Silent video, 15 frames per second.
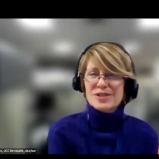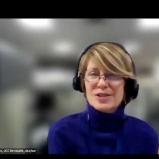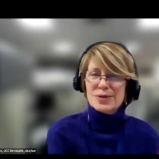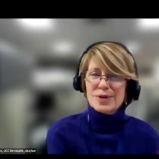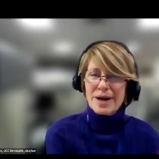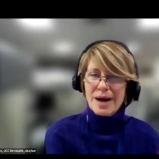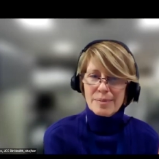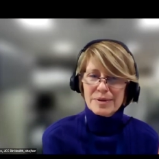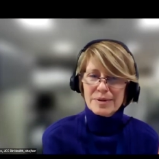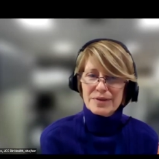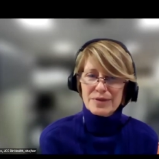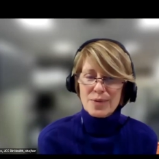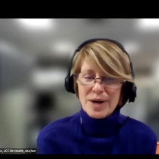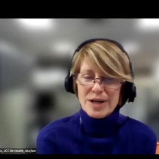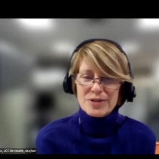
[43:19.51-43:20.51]
you a couple
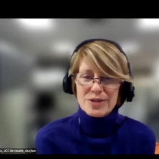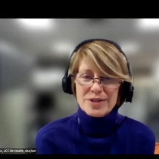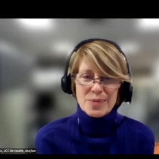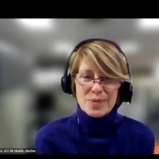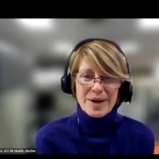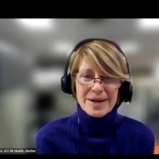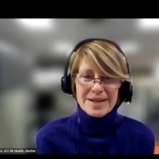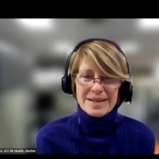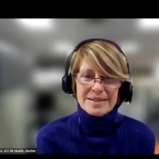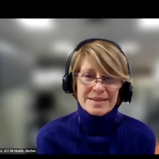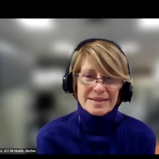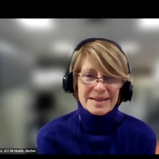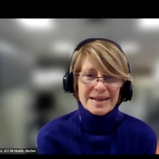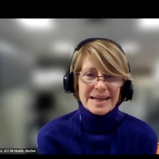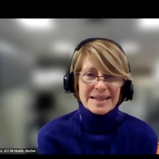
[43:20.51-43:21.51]
of questions. One is
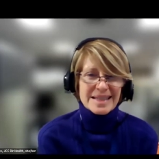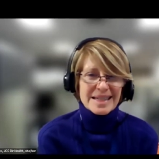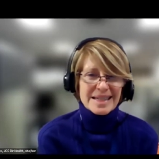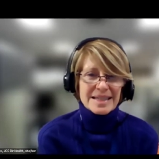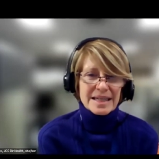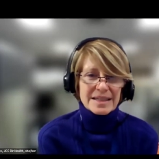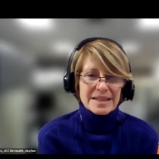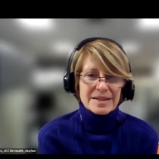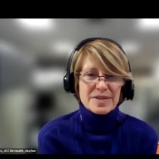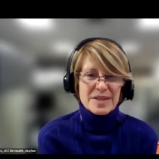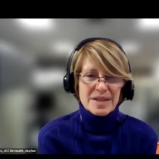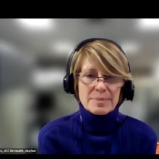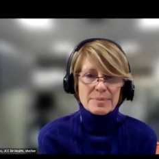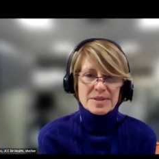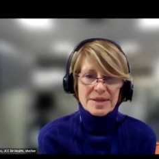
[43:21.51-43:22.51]
it's an addictive
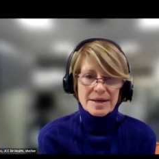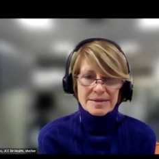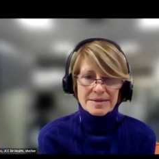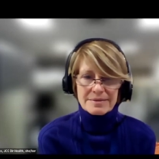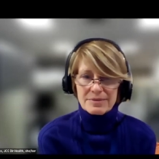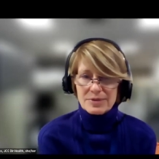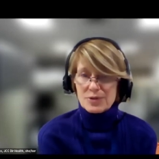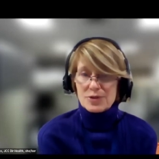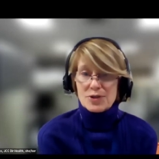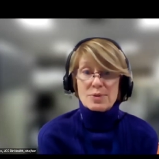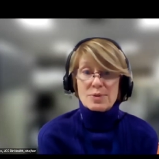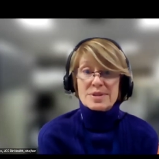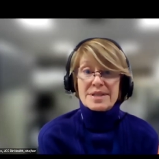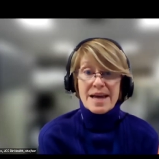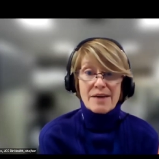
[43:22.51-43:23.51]
substance.
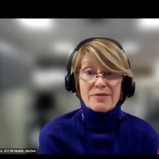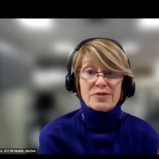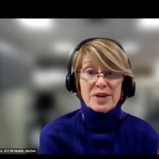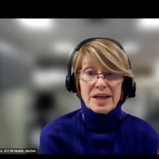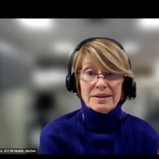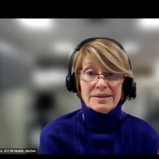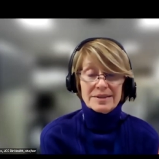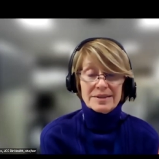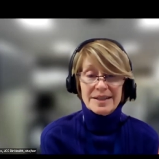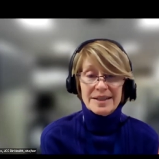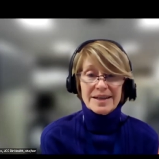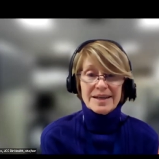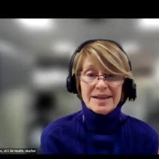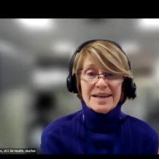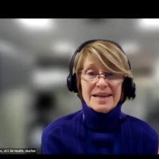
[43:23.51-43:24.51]
So is caffeine.
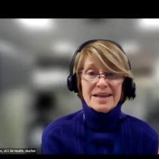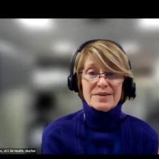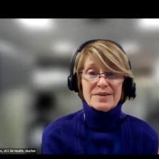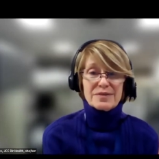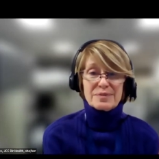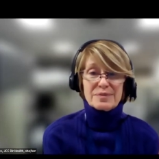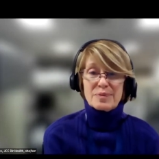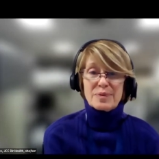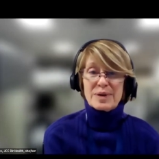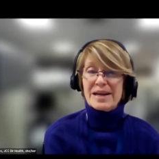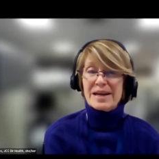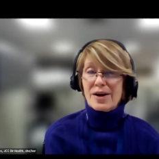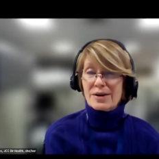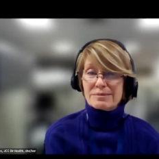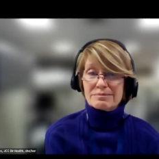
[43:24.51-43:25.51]
If
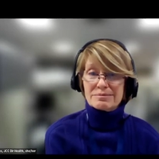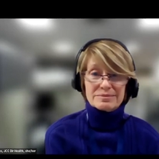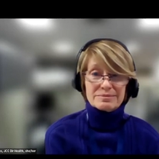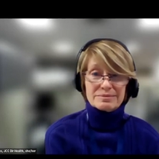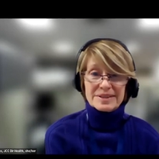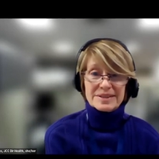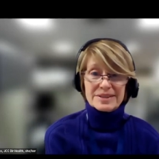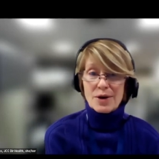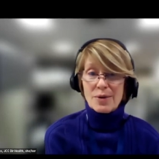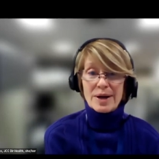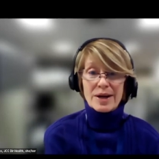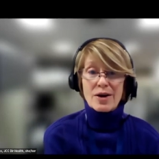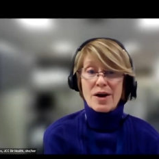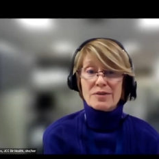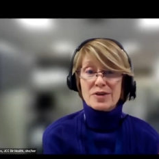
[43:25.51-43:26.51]
we are
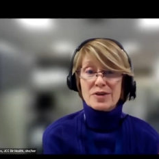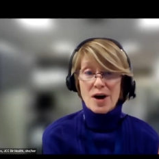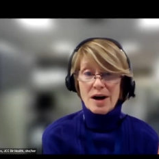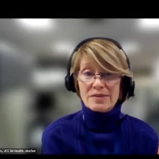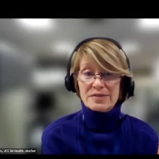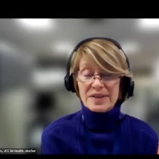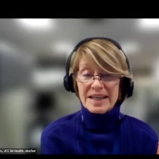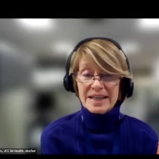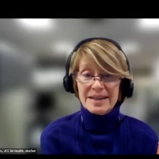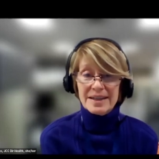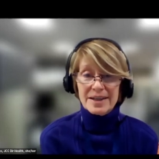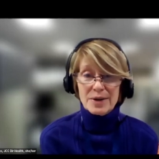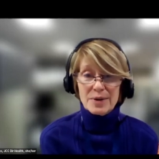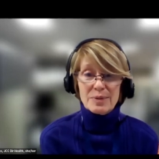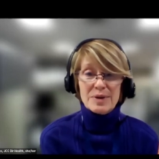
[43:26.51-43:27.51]
going off coffee,
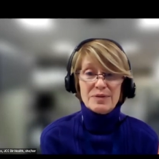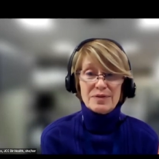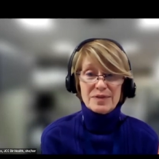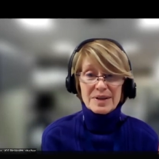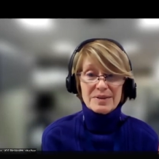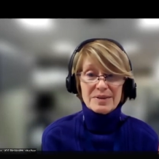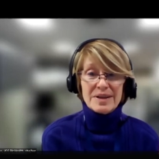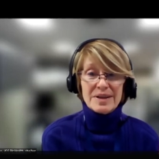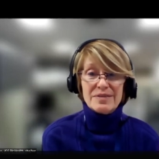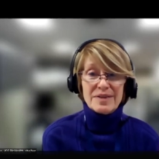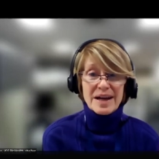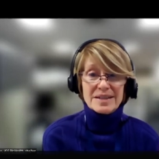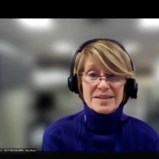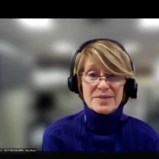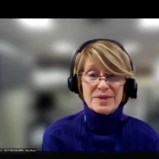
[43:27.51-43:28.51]
we feel the
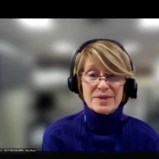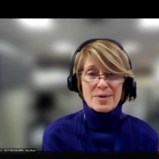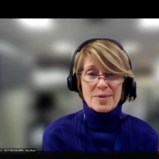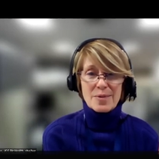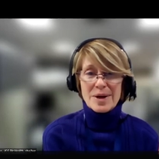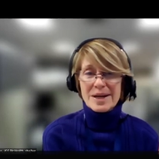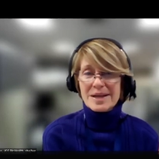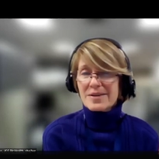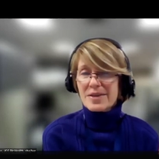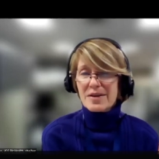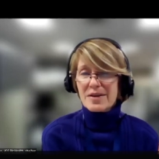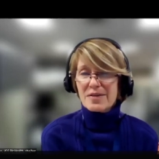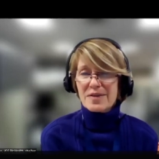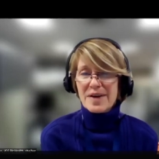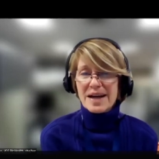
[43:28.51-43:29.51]
effects of it. What are the
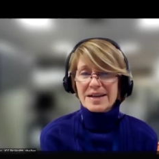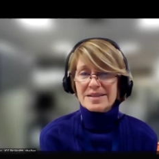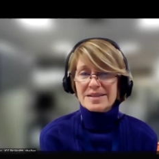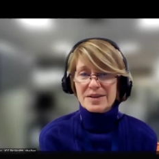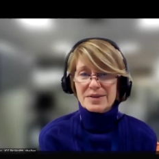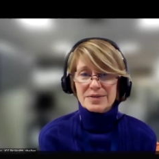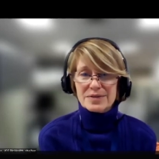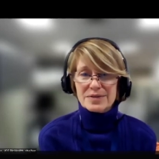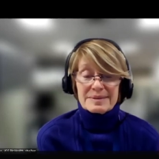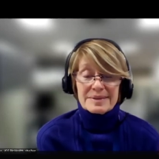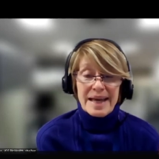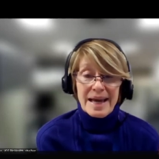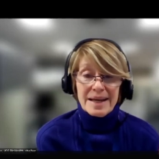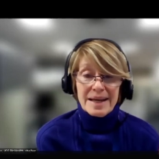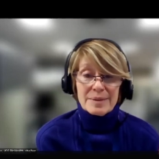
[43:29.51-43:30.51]
effects of
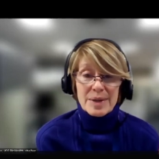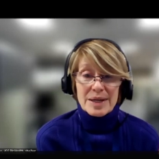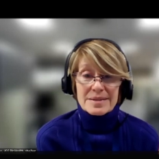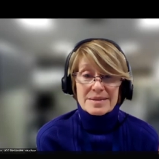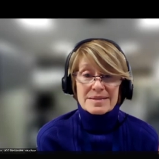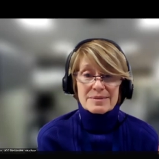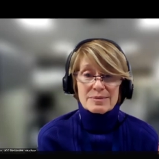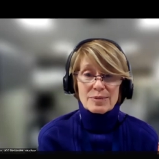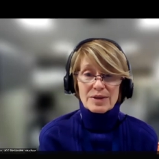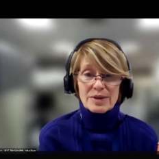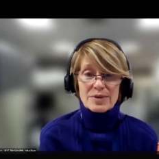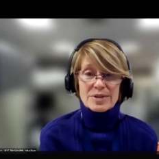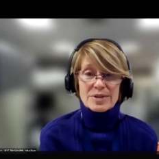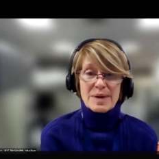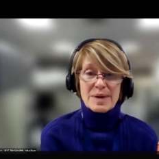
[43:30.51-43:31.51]
cannabis,
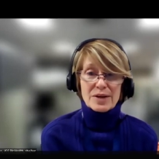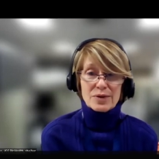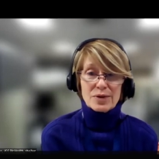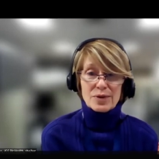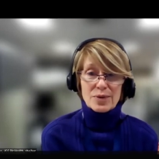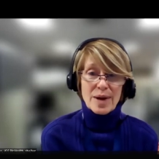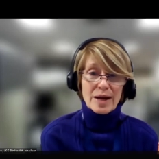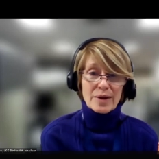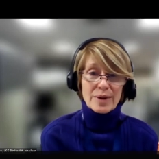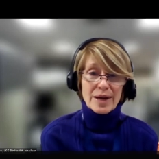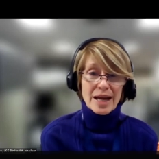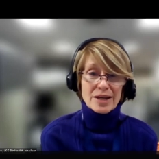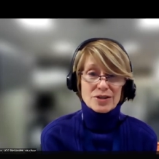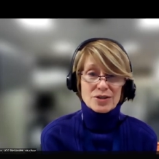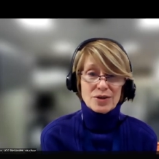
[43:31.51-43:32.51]
whether it's medical or
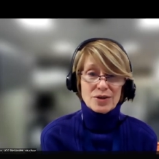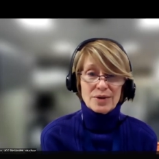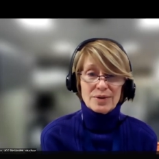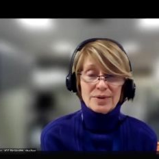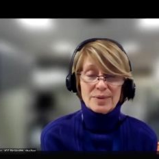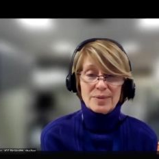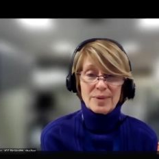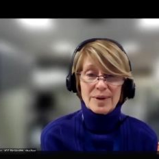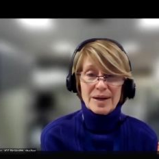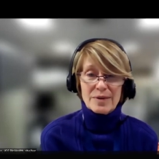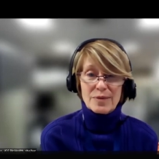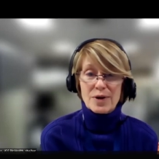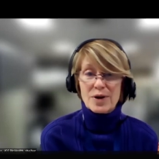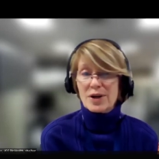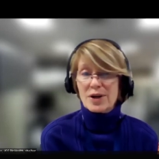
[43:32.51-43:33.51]
recreational,
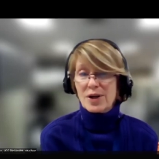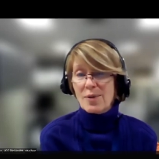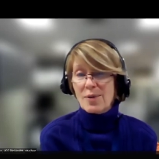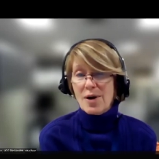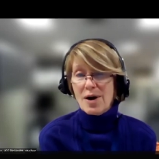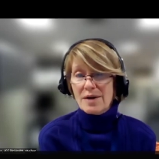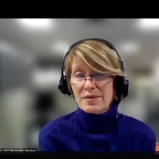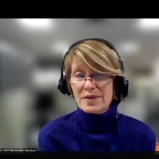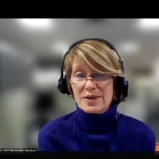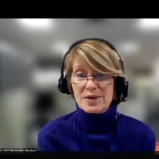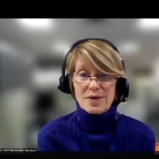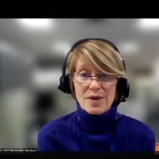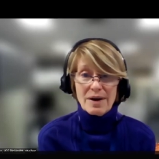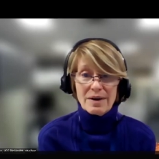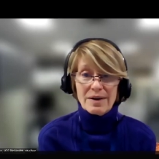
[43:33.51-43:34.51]
if we're going to go off it
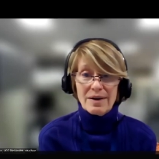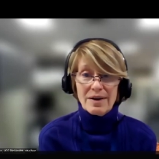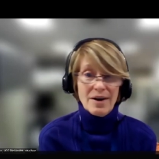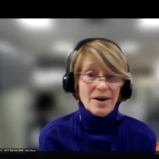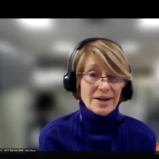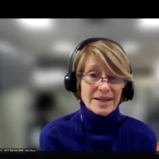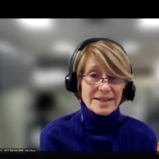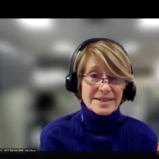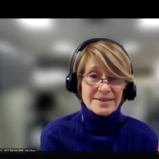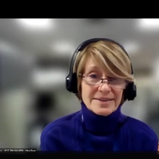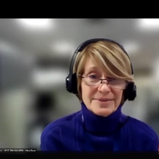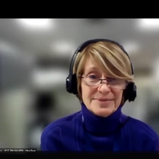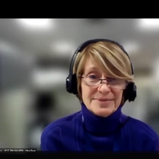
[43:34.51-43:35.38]
or on it?